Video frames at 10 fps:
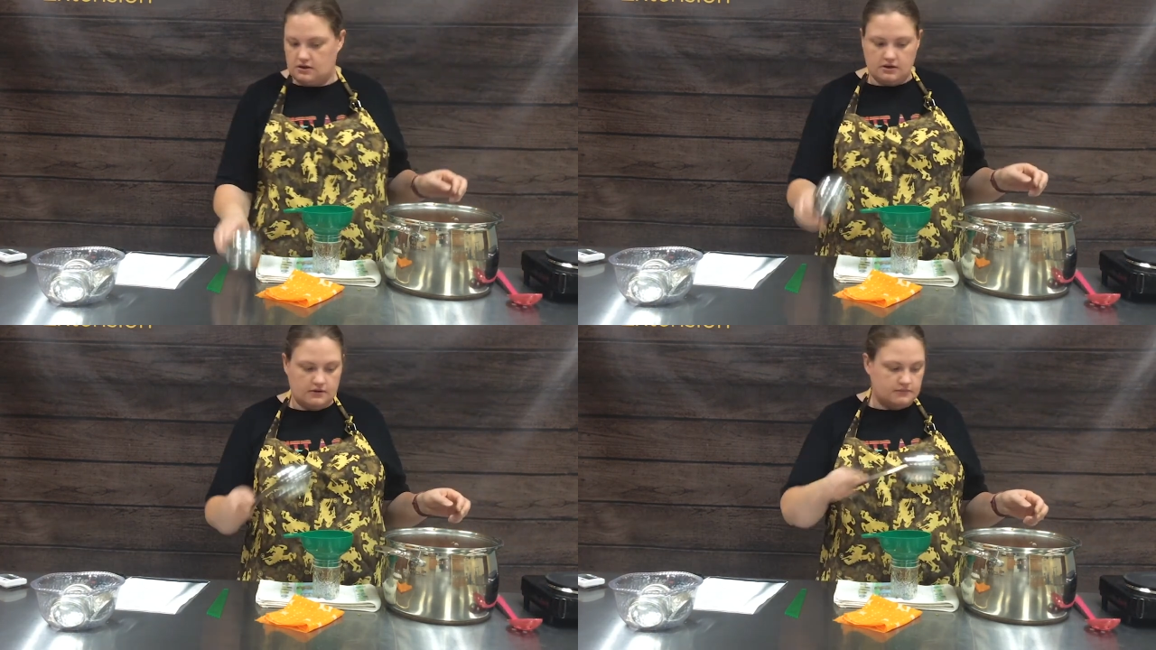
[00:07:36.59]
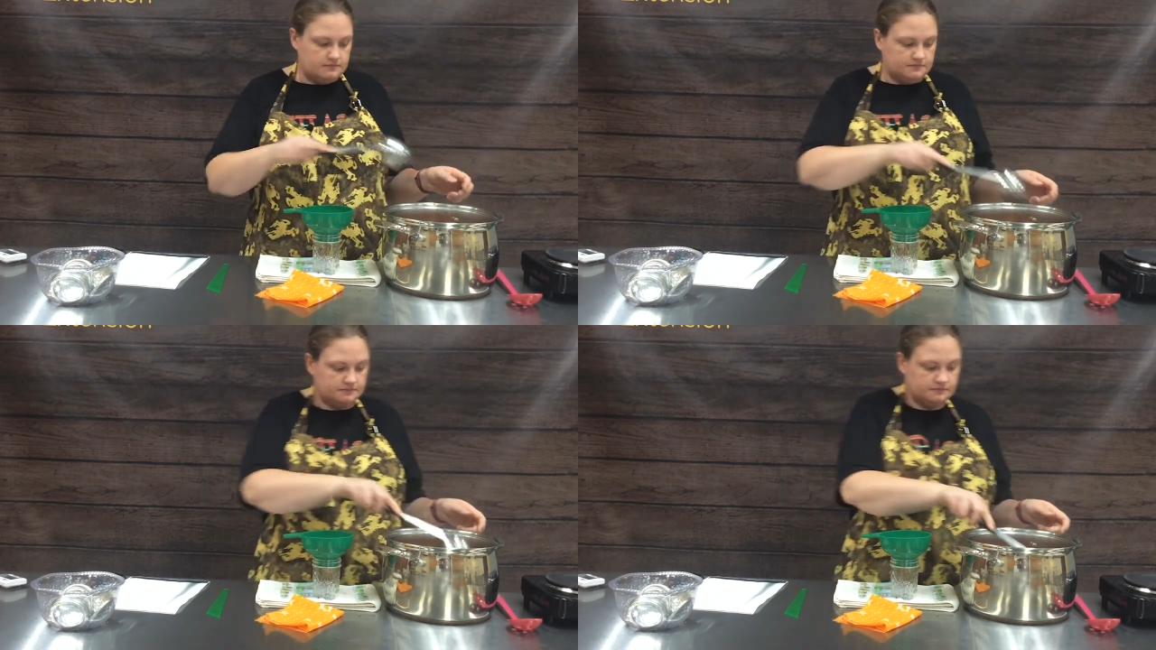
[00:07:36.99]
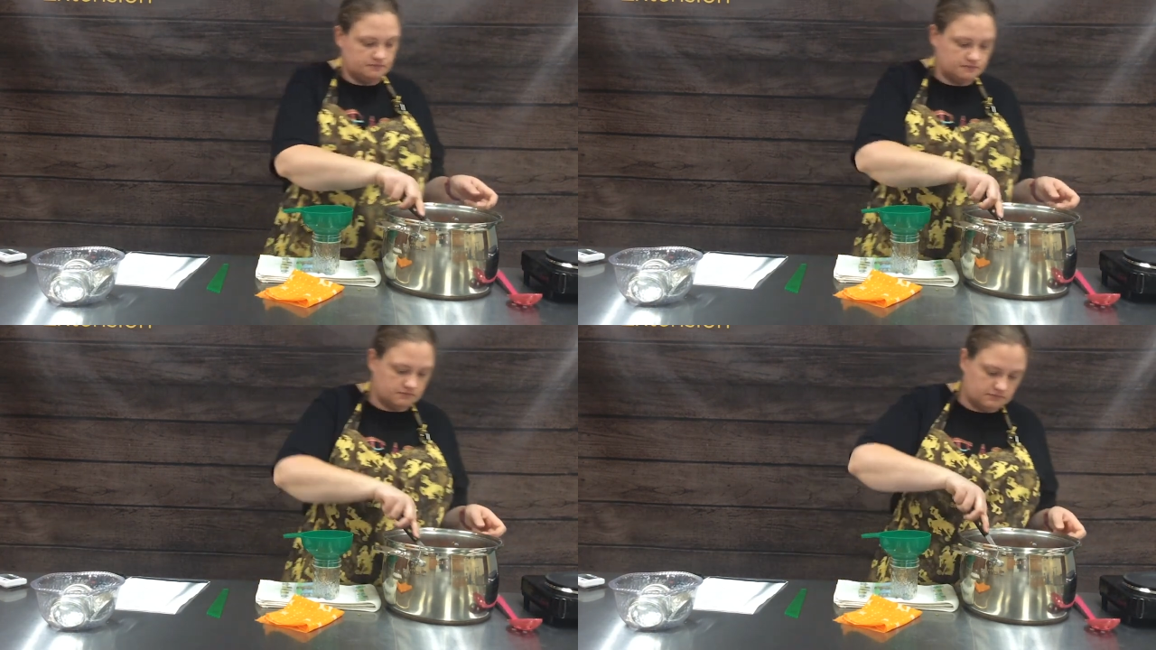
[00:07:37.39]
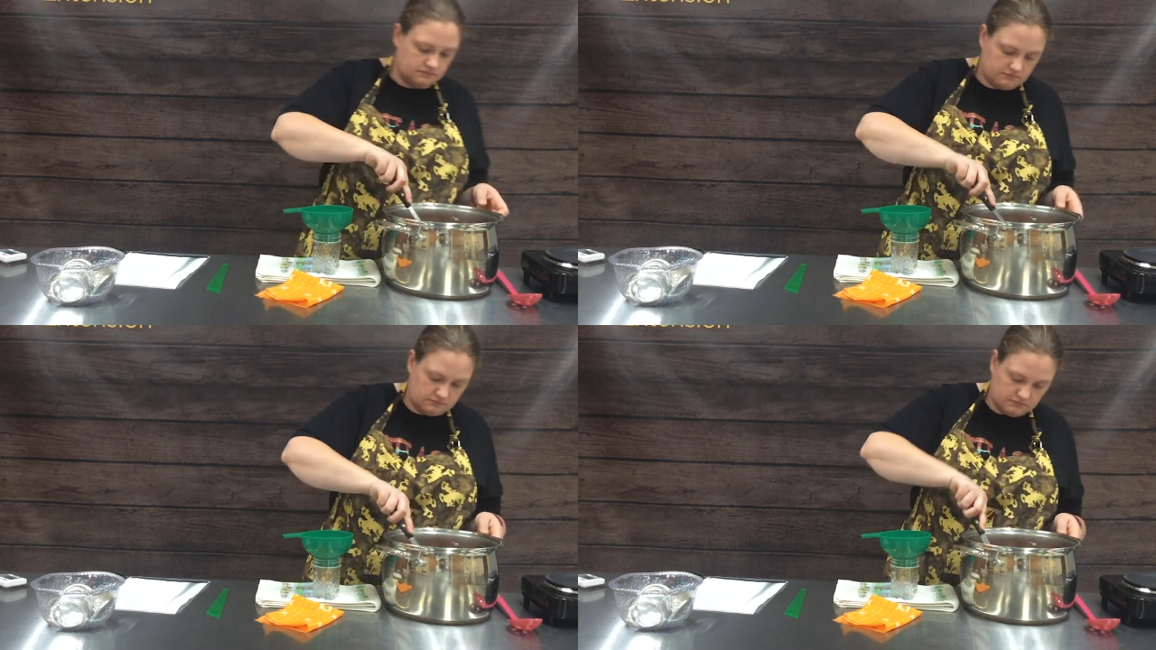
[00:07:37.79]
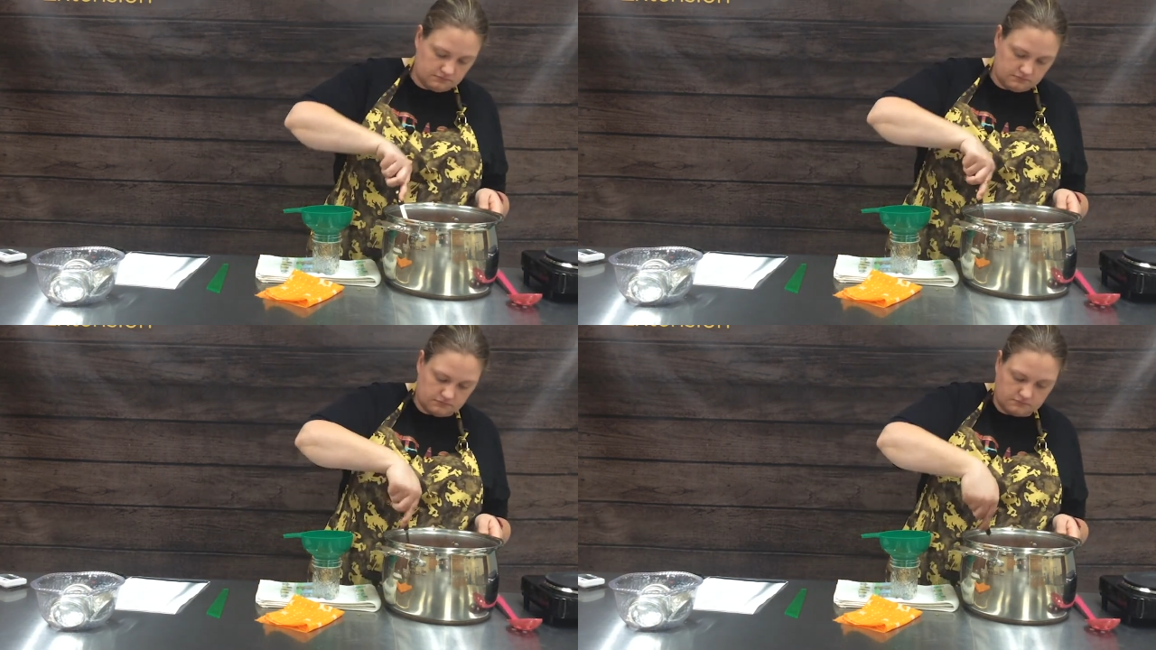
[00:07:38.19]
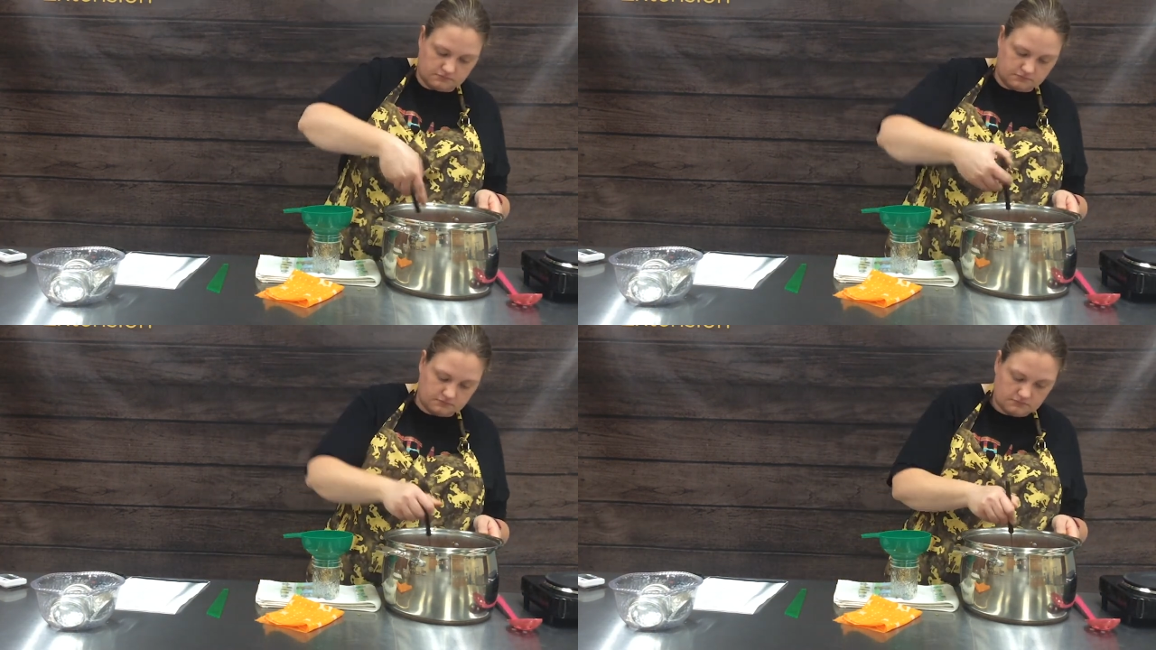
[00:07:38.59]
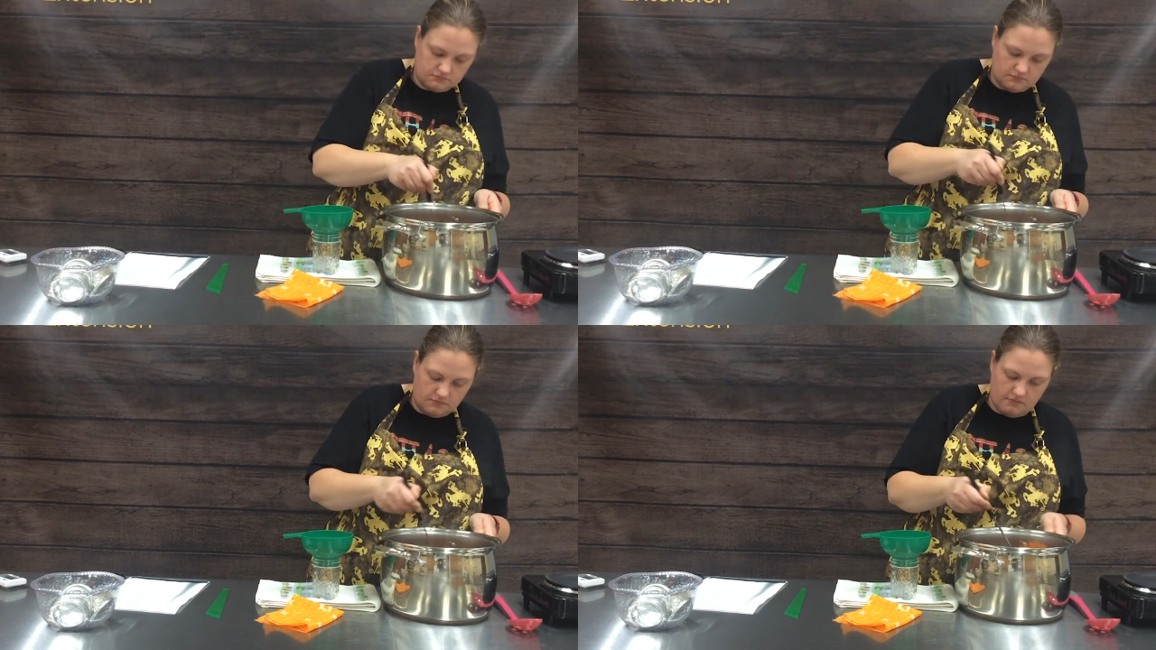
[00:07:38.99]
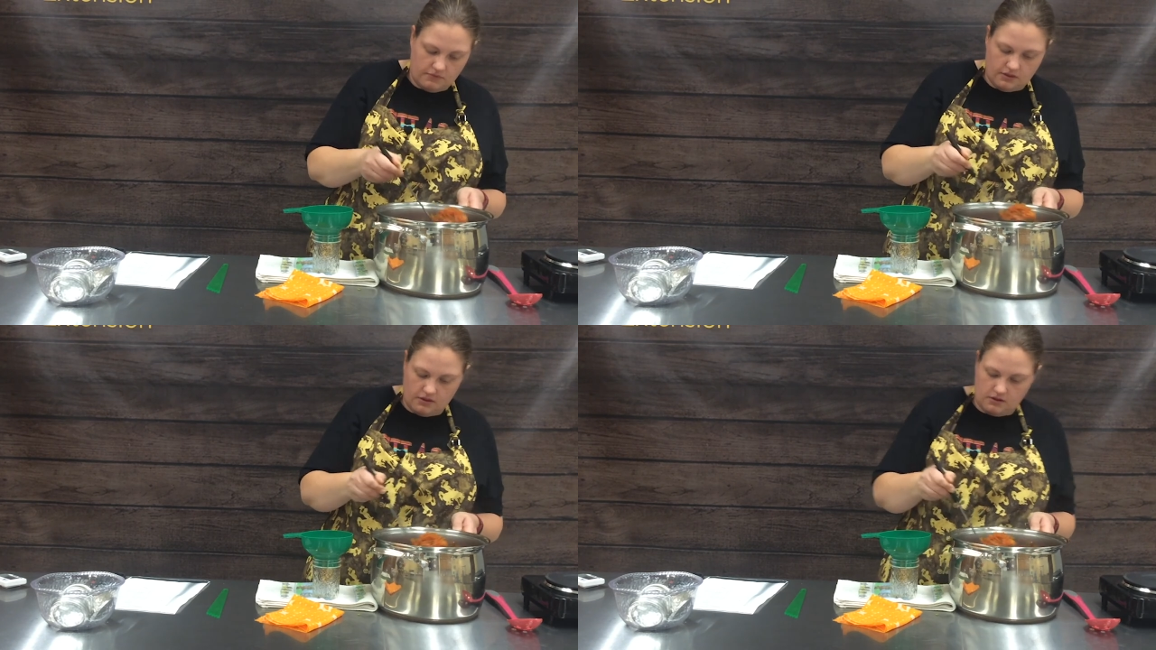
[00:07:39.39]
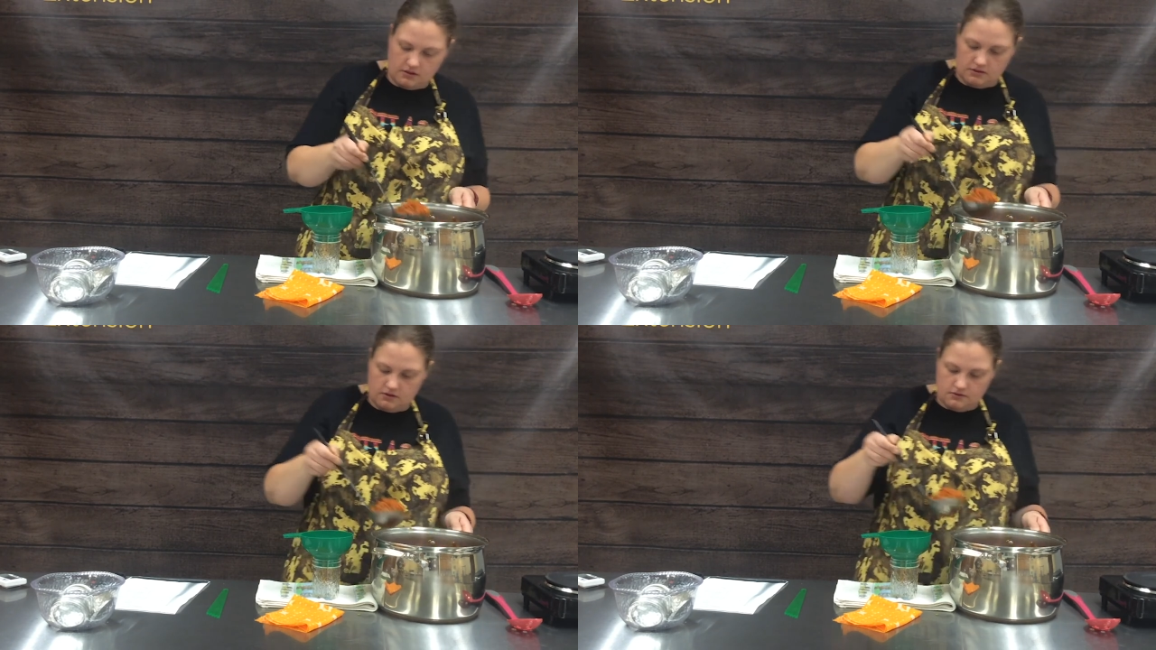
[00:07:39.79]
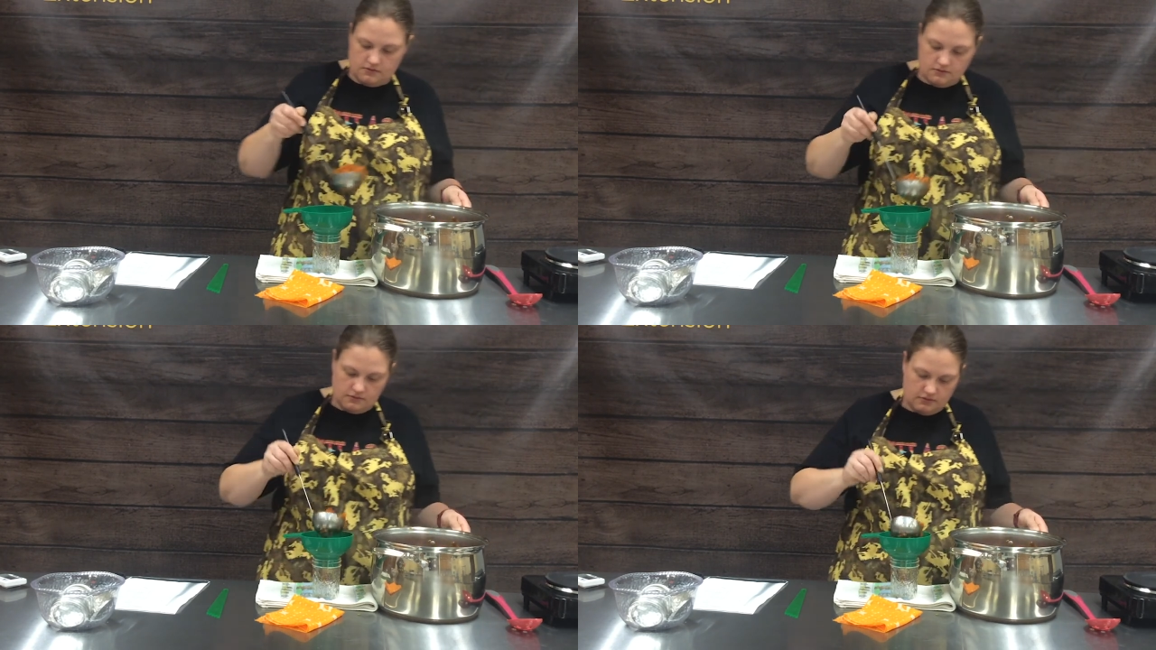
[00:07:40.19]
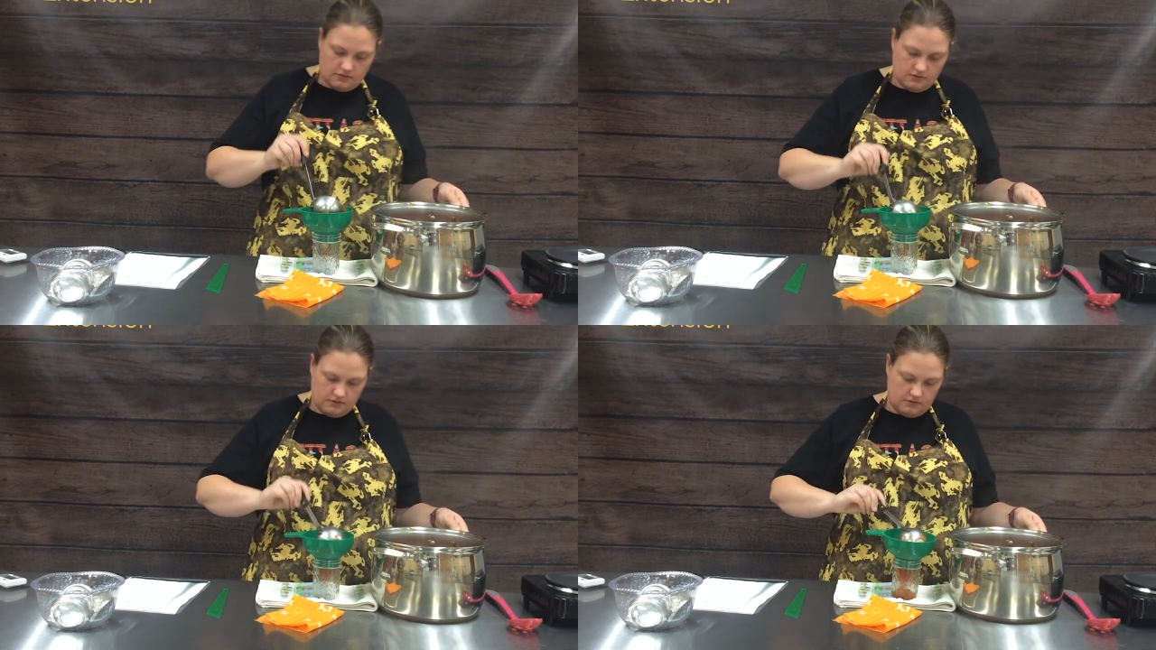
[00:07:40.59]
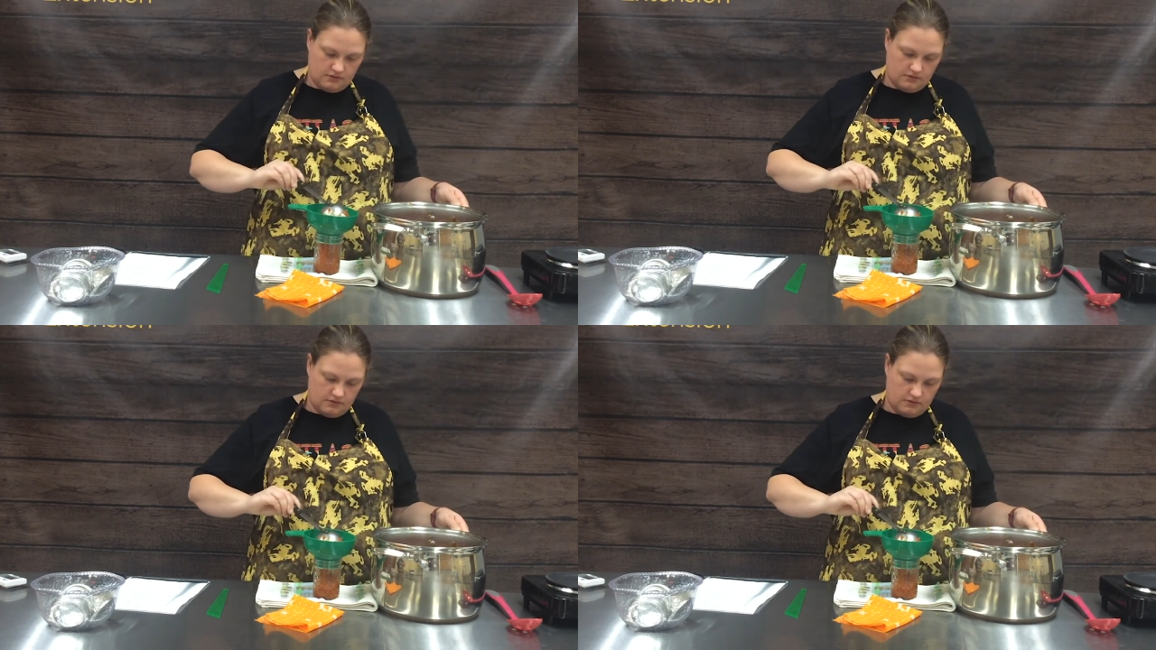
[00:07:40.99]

Nothing is said.